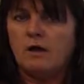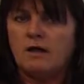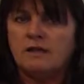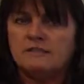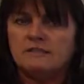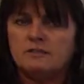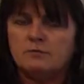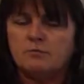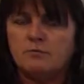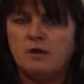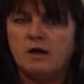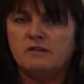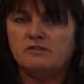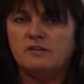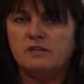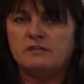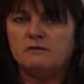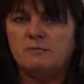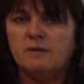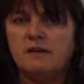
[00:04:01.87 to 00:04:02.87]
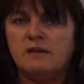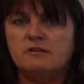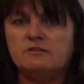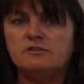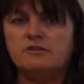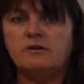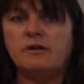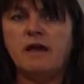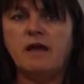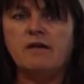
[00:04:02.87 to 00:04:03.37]
Is the project
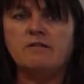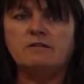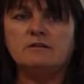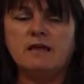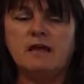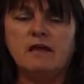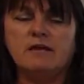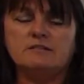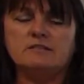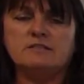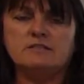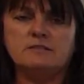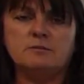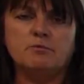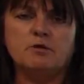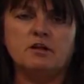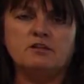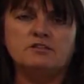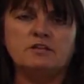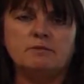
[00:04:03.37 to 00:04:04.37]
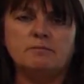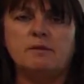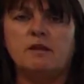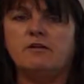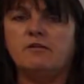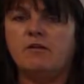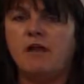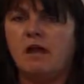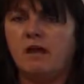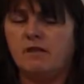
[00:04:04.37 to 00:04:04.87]
manager, does the project
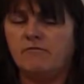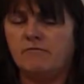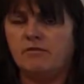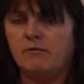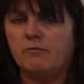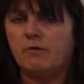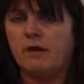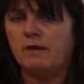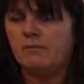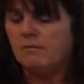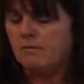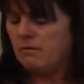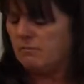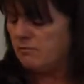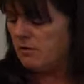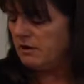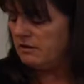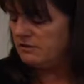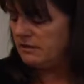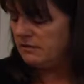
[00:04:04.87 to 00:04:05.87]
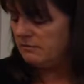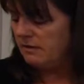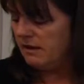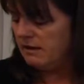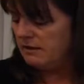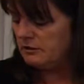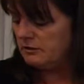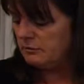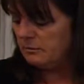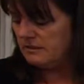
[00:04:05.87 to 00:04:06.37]
manager have the right project
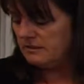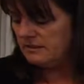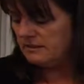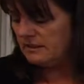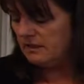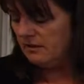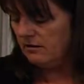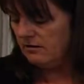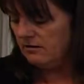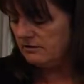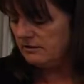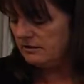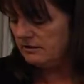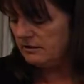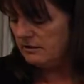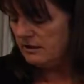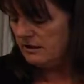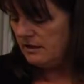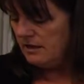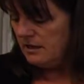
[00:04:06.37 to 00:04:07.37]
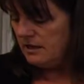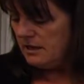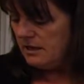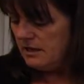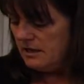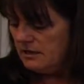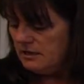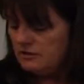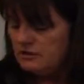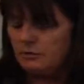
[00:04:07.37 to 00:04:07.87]
management skills?
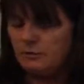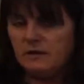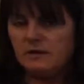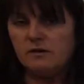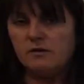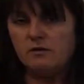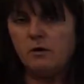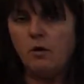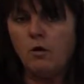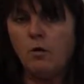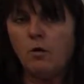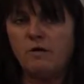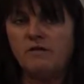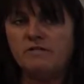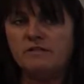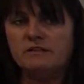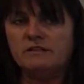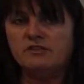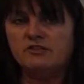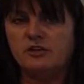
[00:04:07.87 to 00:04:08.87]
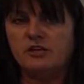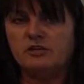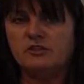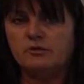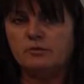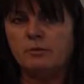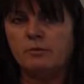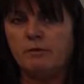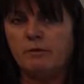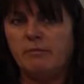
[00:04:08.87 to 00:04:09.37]
Do we know if this
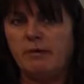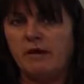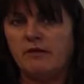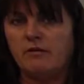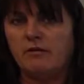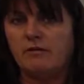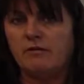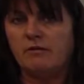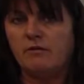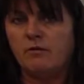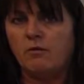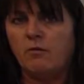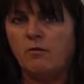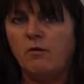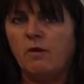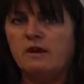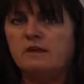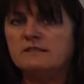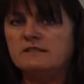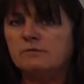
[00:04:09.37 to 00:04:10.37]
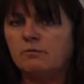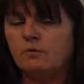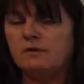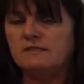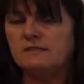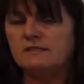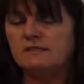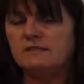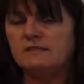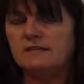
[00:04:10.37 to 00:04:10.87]
change will be better?
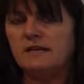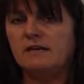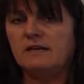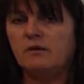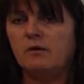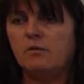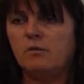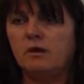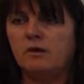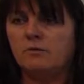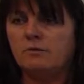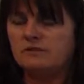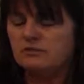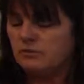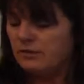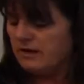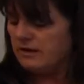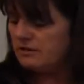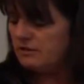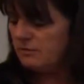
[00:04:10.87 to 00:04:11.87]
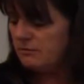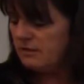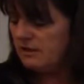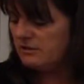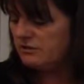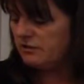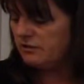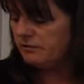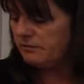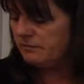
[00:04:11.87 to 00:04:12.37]
What's the data? What are we trying to
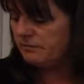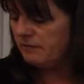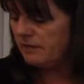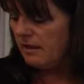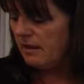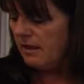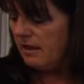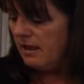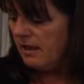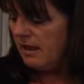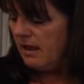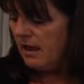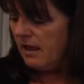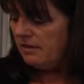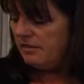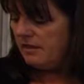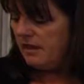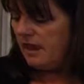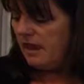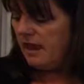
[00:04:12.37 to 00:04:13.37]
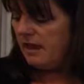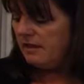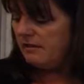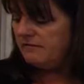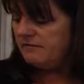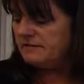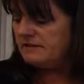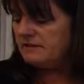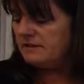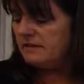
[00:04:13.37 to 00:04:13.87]
measure? And a
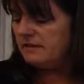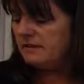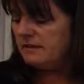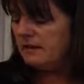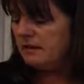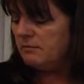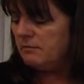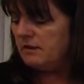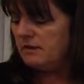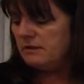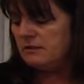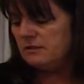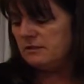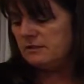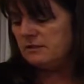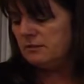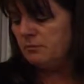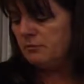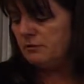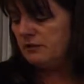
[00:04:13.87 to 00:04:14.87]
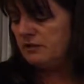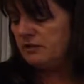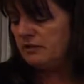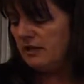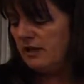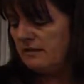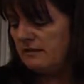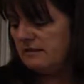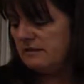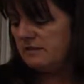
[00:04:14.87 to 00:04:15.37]
facility must
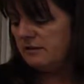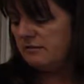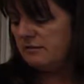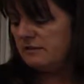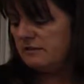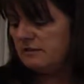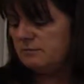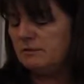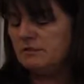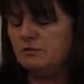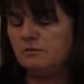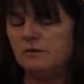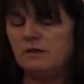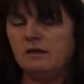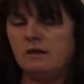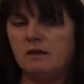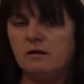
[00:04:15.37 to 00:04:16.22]
appreciate the difference between